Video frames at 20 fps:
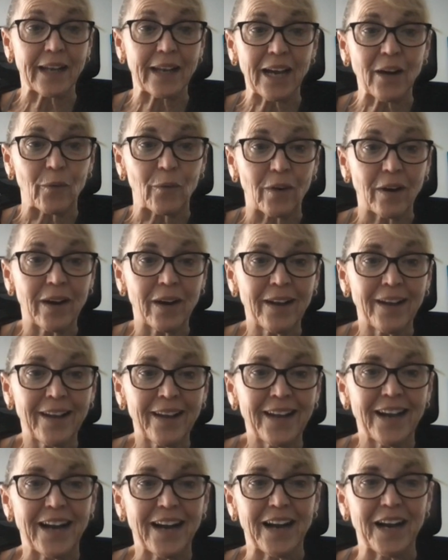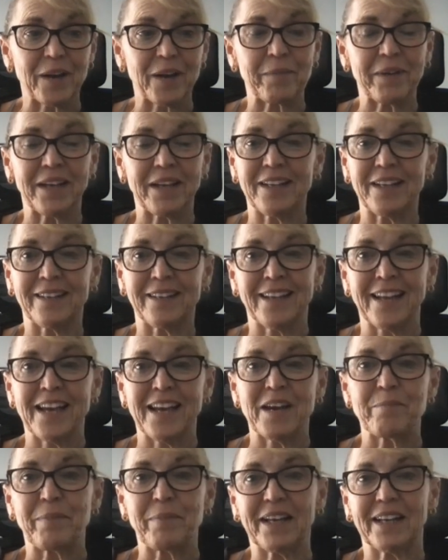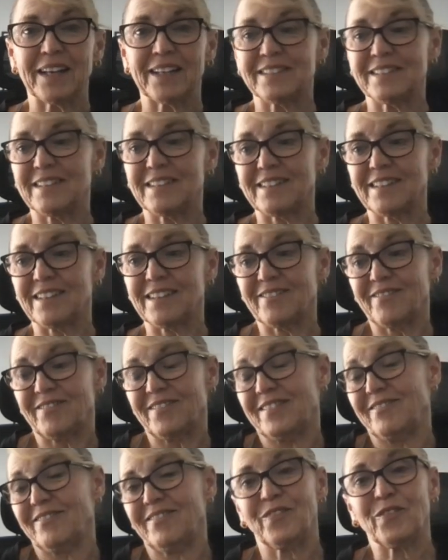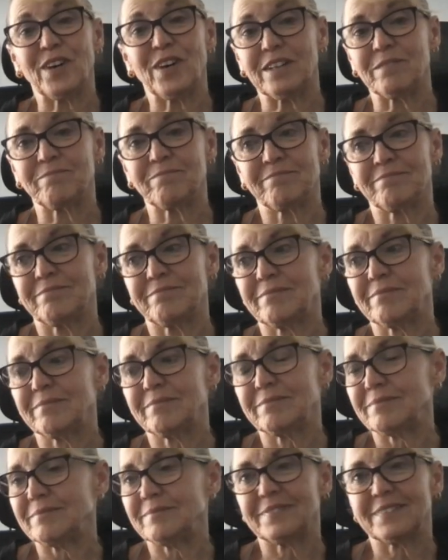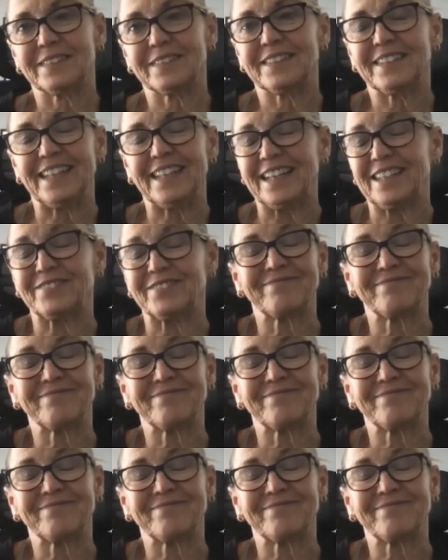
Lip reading: now. I mean, because, well, yeah.